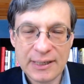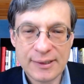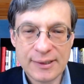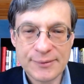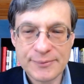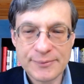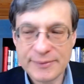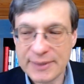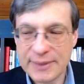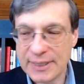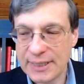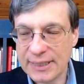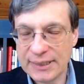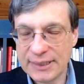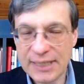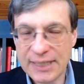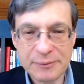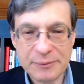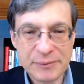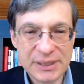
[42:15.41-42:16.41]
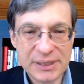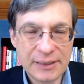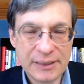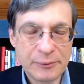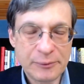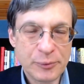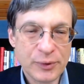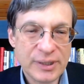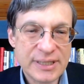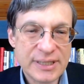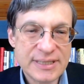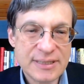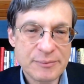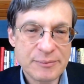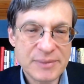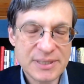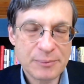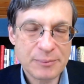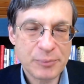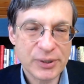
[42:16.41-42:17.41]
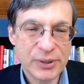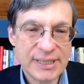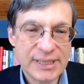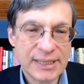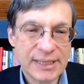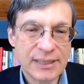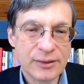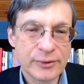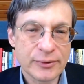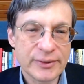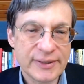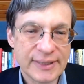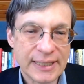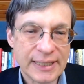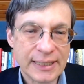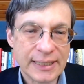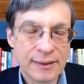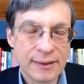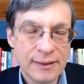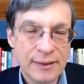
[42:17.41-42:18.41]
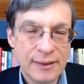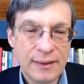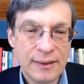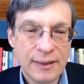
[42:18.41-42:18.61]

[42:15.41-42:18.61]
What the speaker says: Enlightenment liberalism is a particular thing,